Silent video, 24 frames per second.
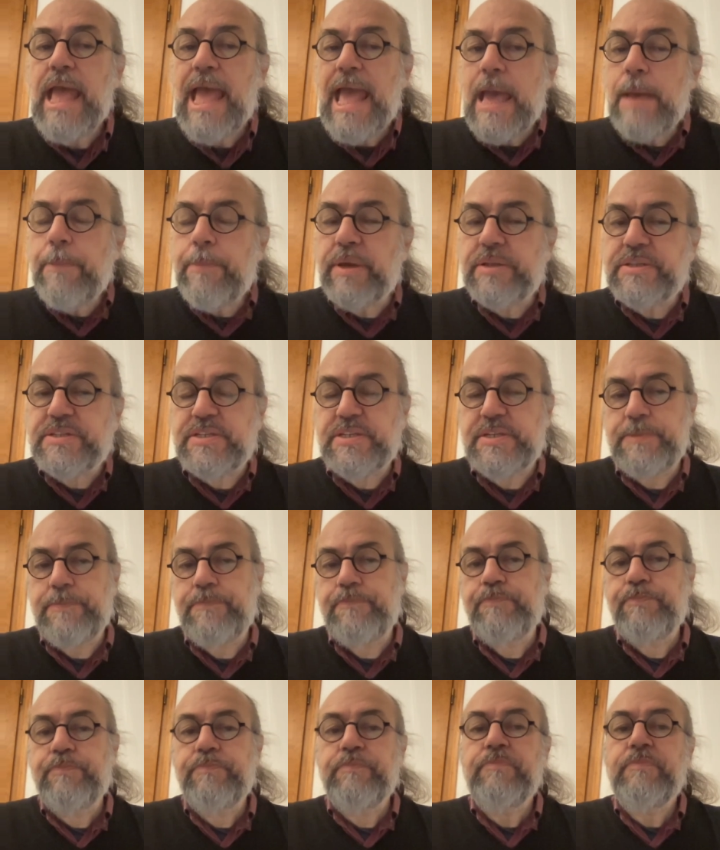But
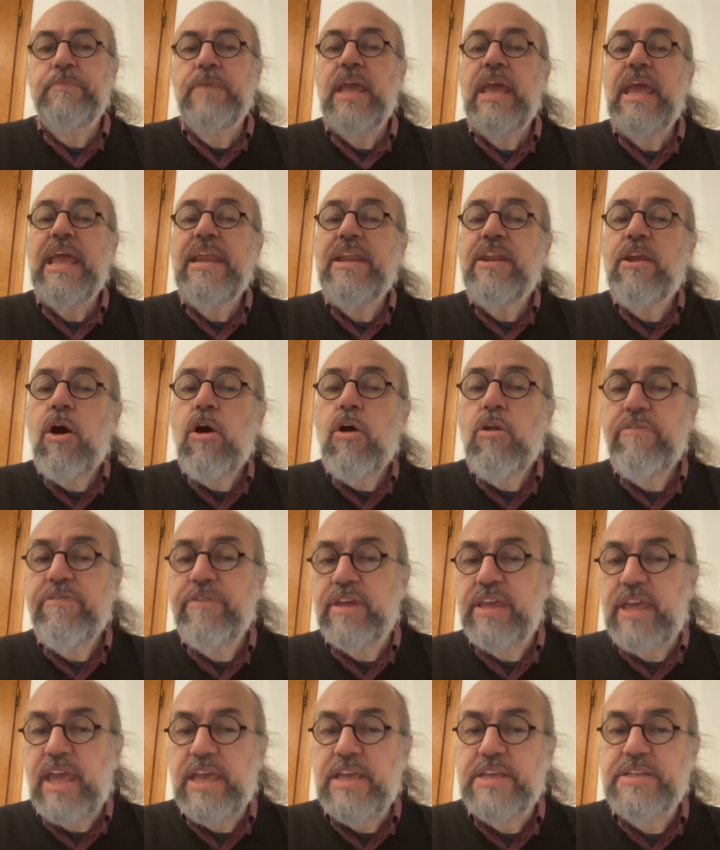in all the
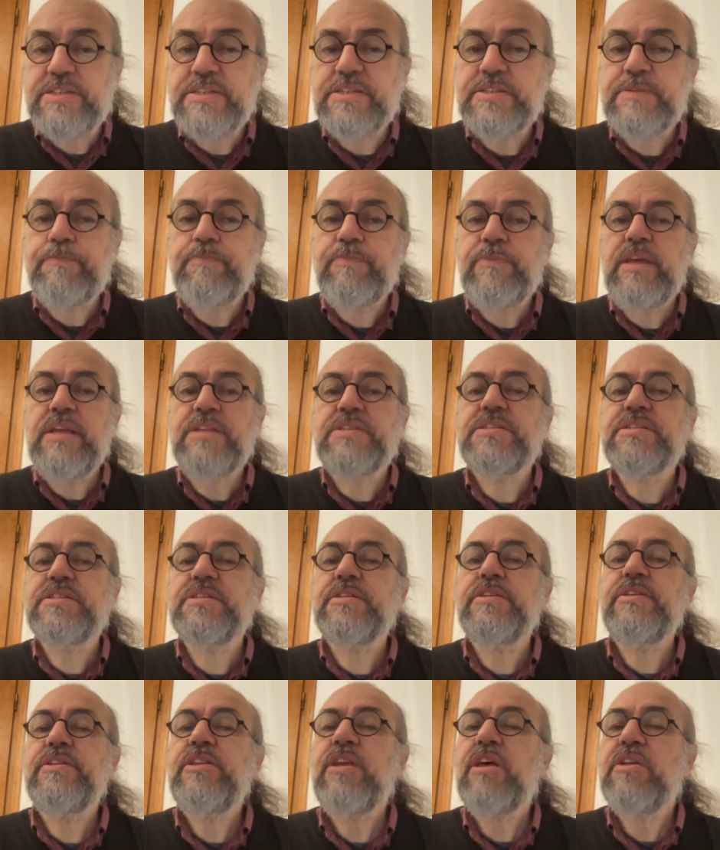cases, it's
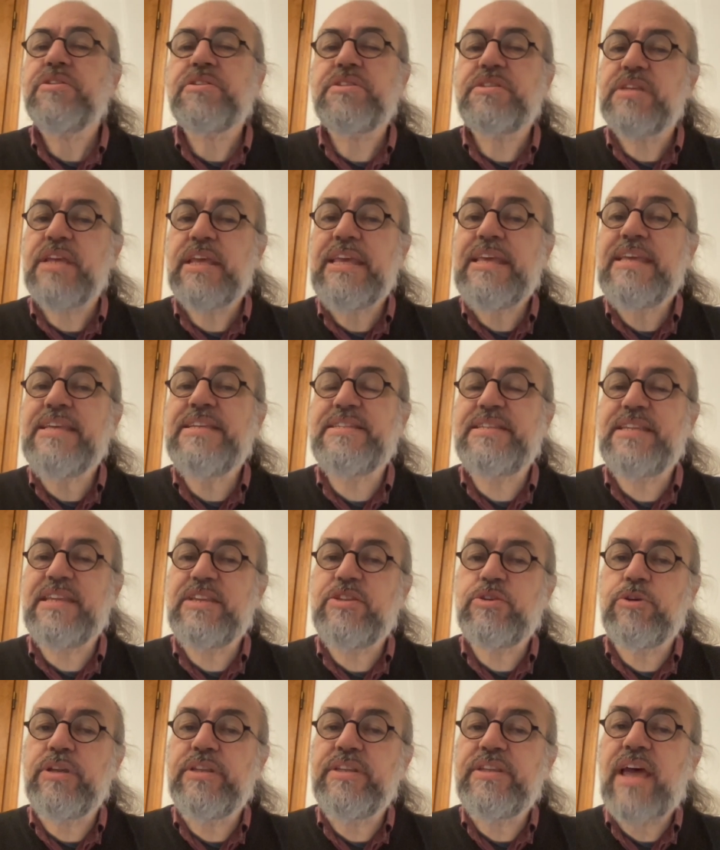not easy
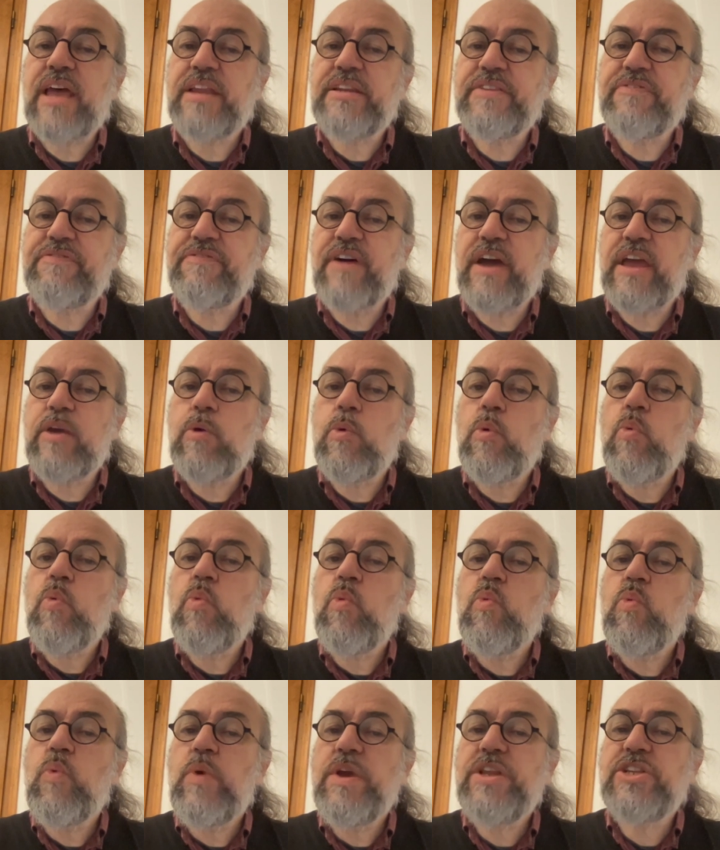to identify
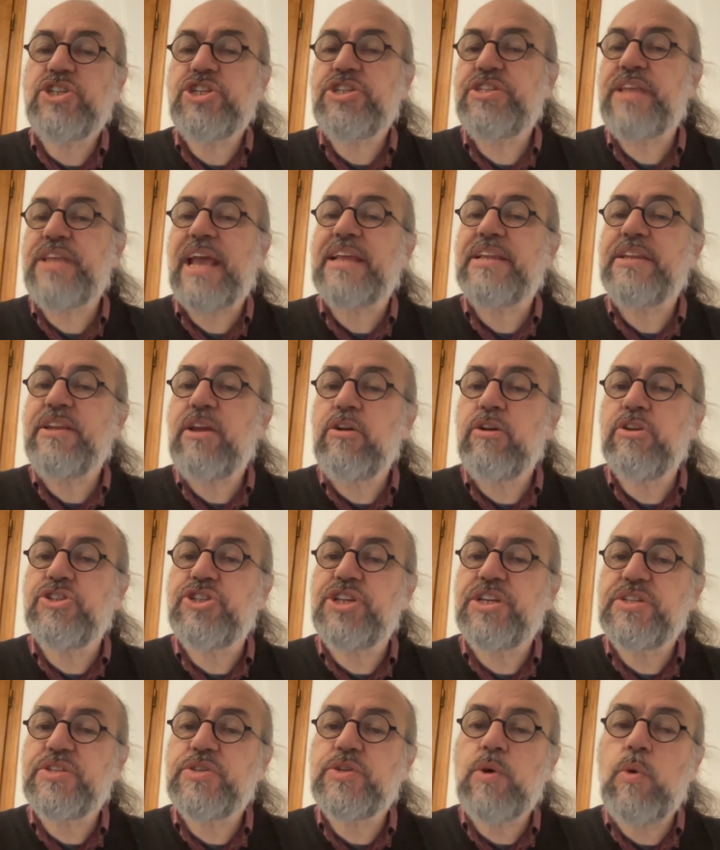which
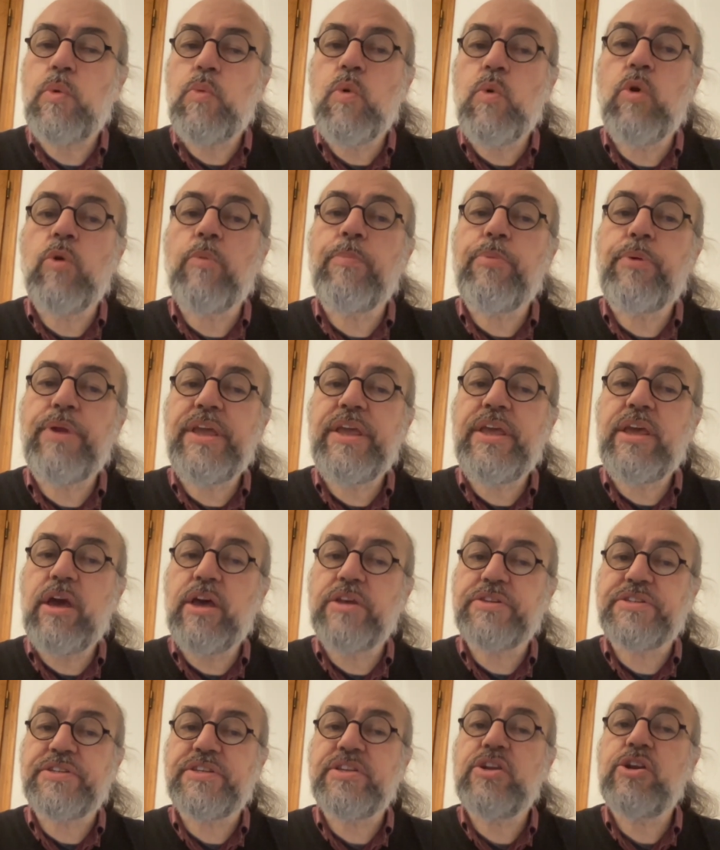technologies will bring
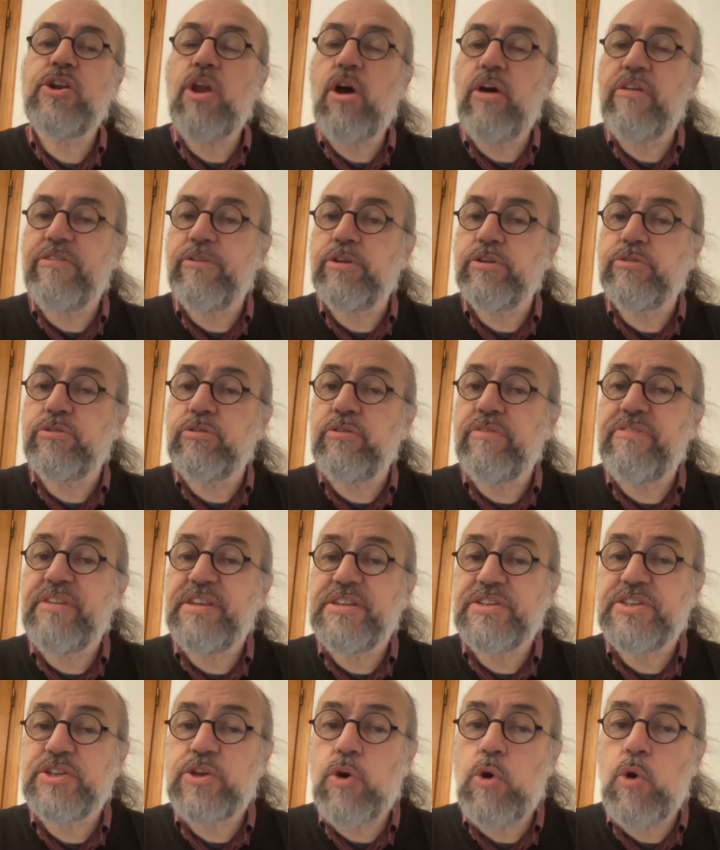us closer to
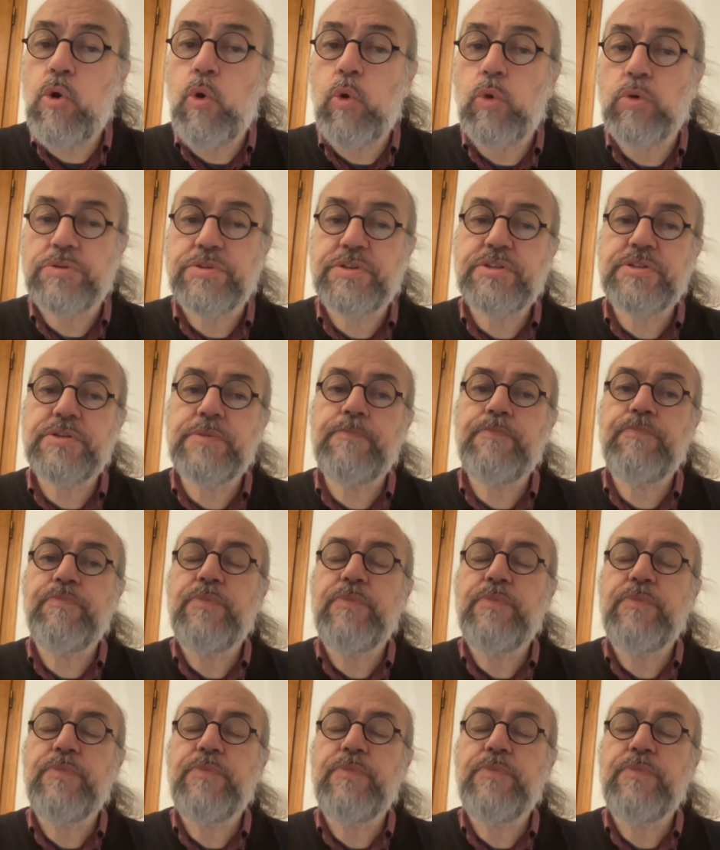these goals.